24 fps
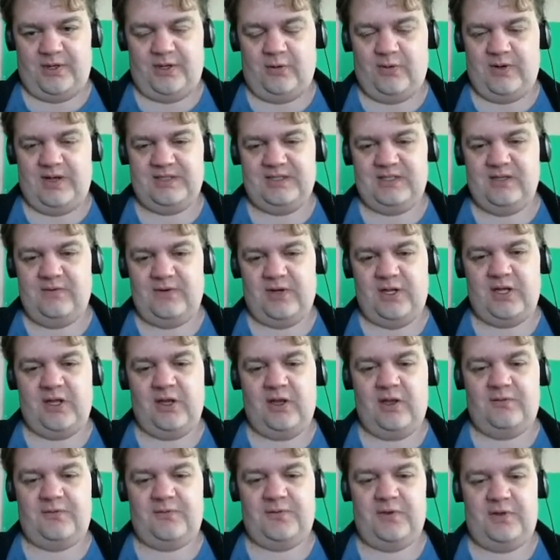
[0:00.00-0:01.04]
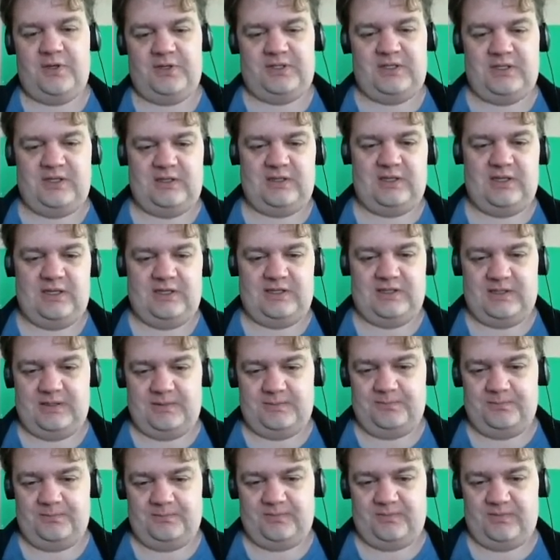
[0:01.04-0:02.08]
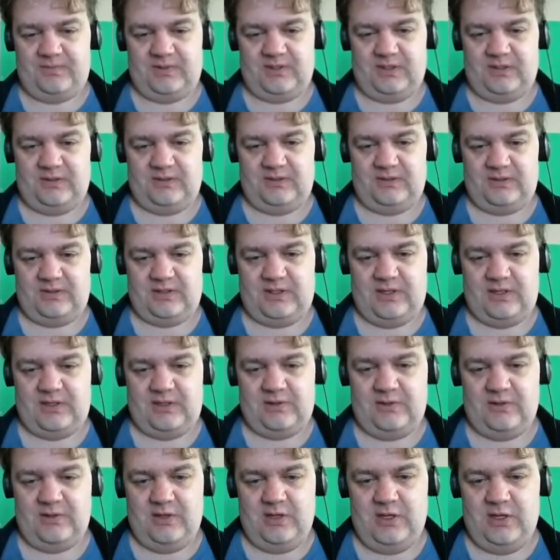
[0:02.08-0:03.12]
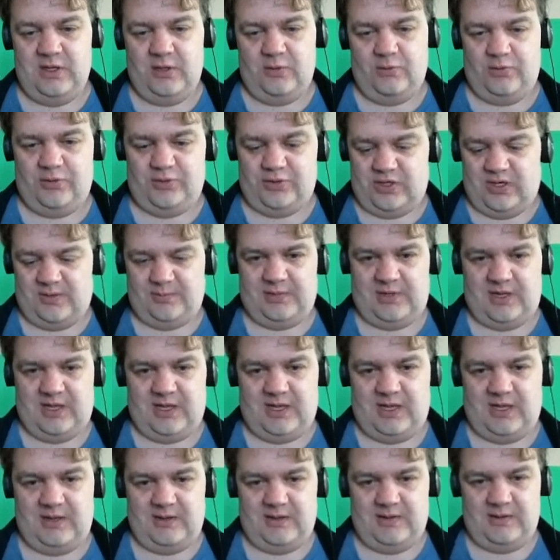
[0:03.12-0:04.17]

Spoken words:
I always give it a go first, at least. So, we'll try play.